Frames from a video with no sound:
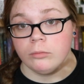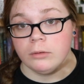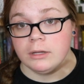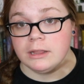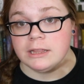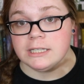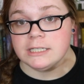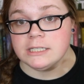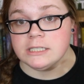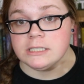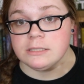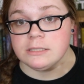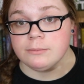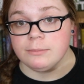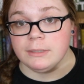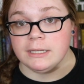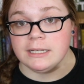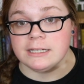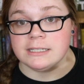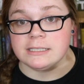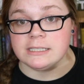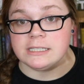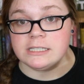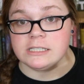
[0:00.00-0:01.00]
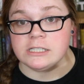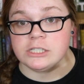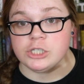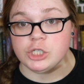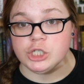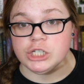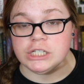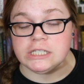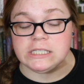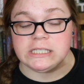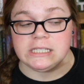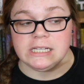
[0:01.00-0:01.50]
with this because
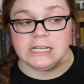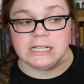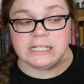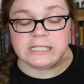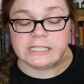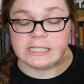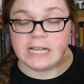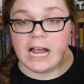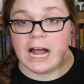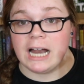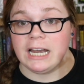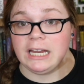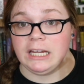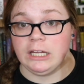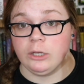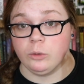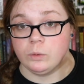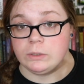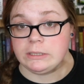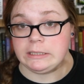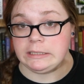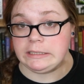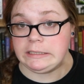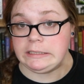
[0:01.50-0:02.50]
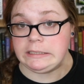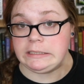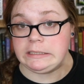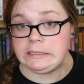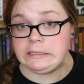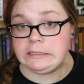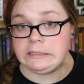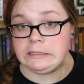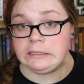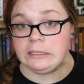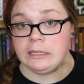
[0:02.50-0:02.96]
it's kind of useless.